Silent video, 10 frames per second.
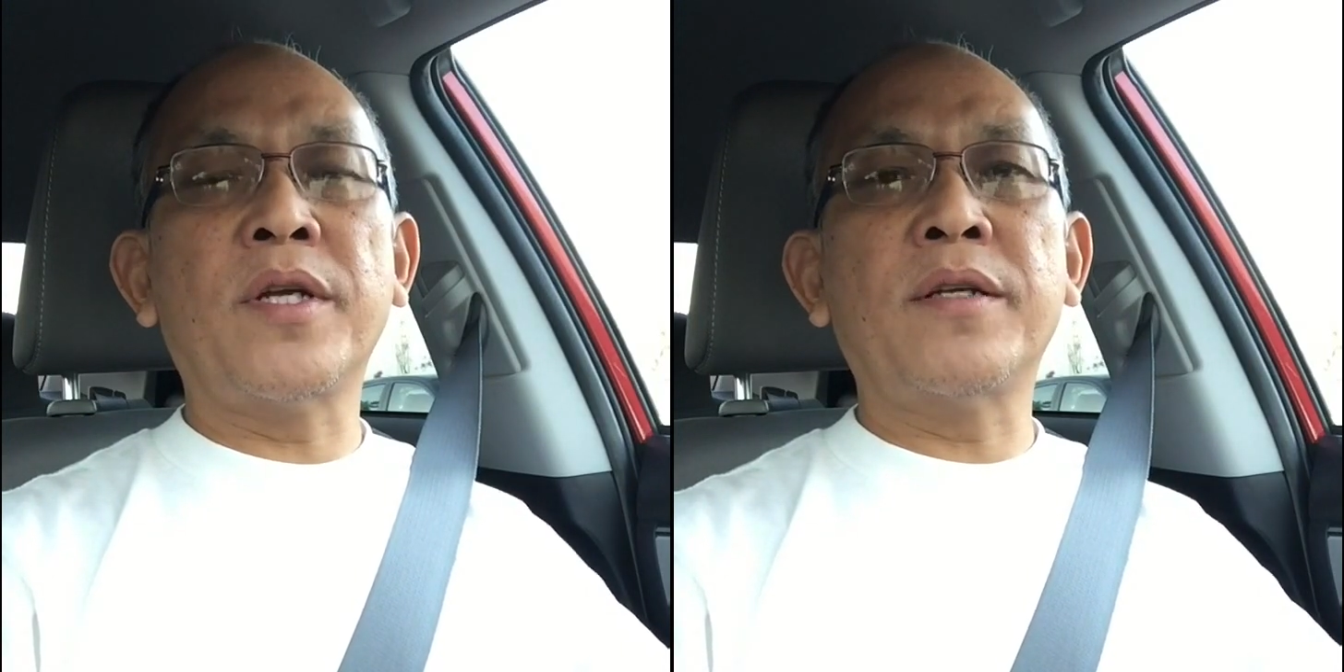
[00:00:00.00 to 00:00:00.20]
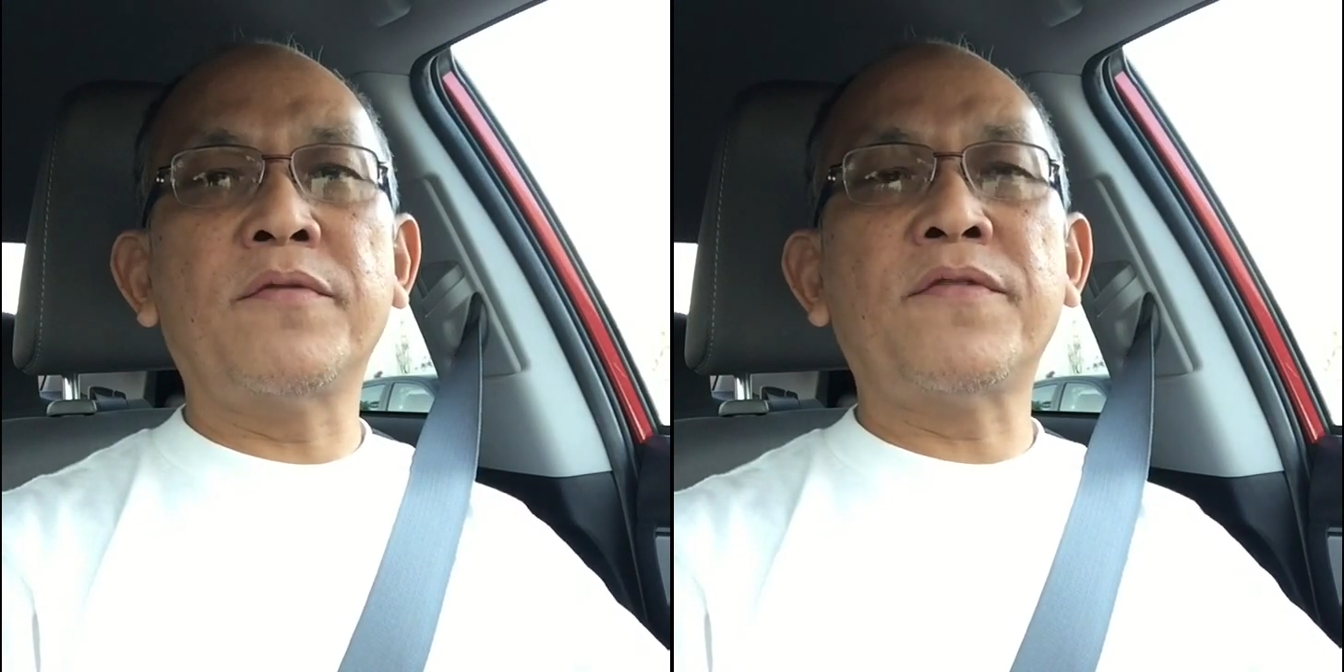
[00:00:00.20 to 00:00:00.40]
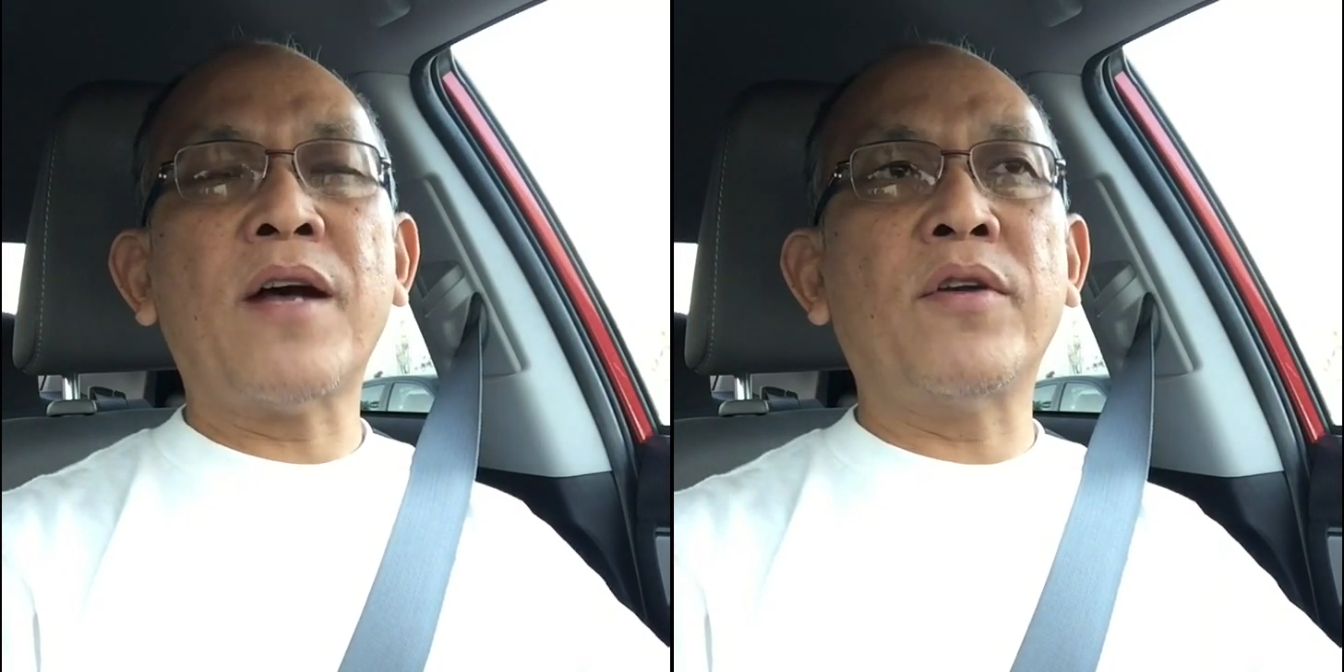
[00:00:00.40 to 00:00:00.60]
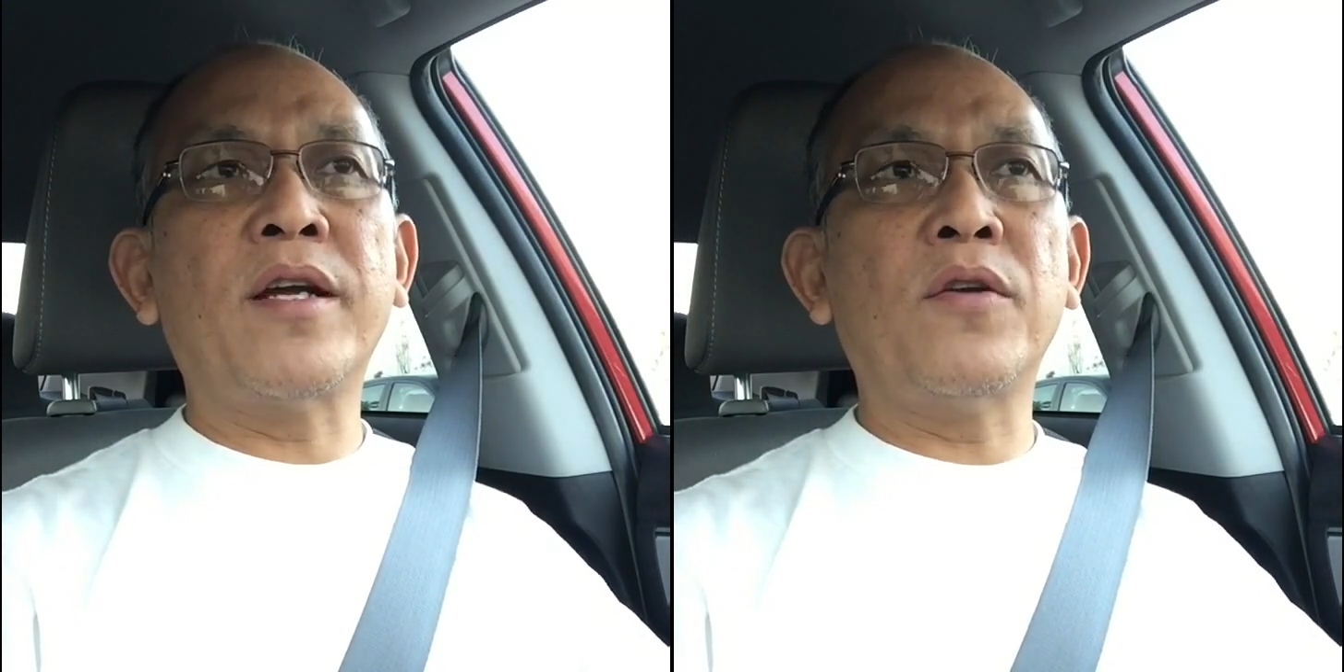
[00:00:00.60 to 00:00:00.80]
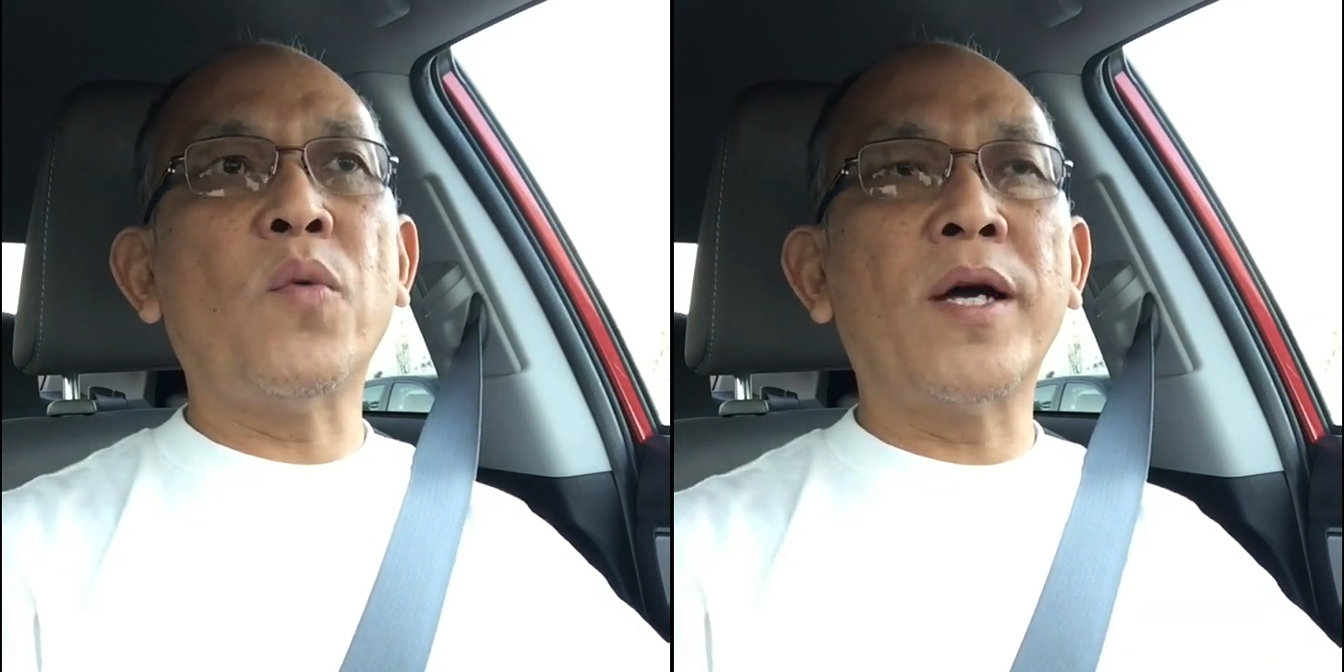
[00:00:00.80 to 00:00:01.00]
and found
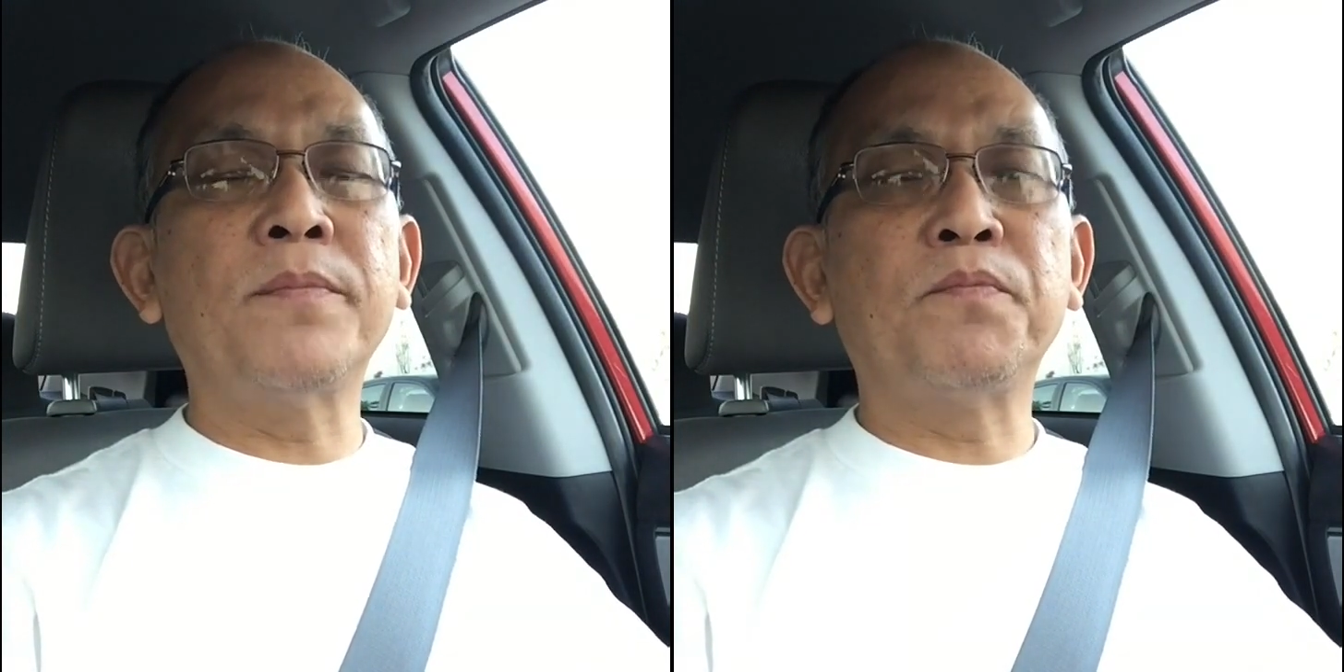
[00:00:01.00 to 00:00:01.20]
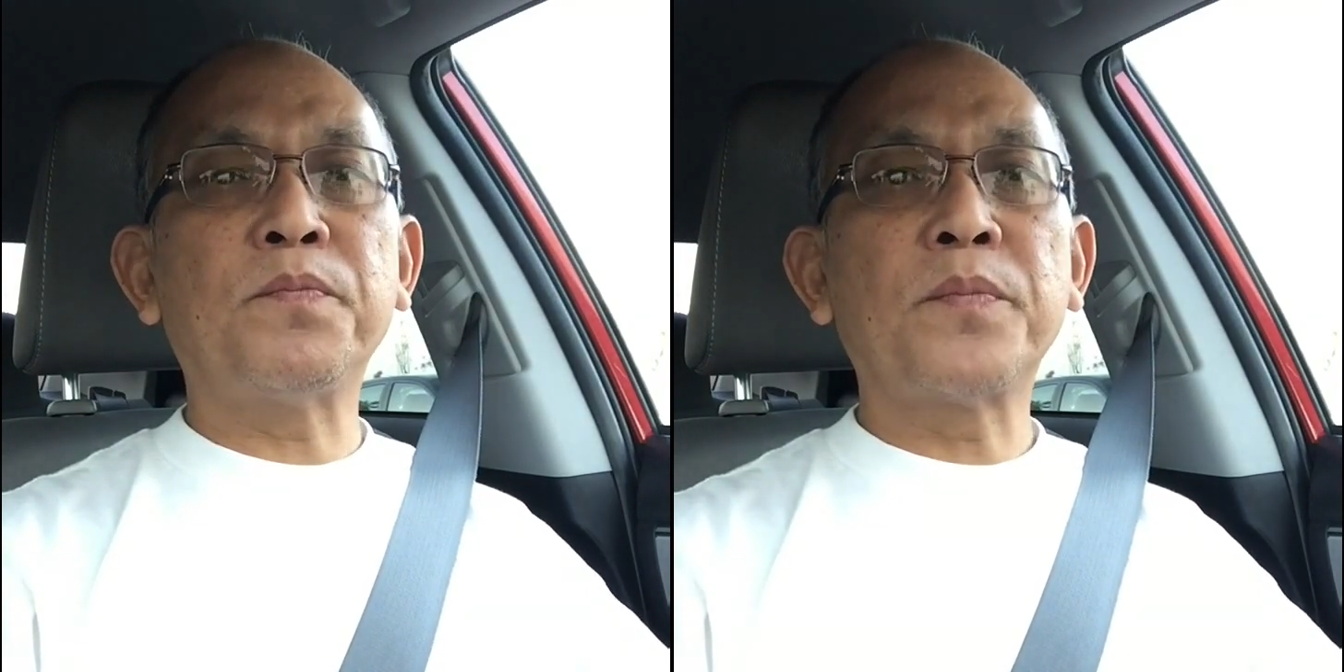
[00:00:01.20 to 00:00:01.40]
another one,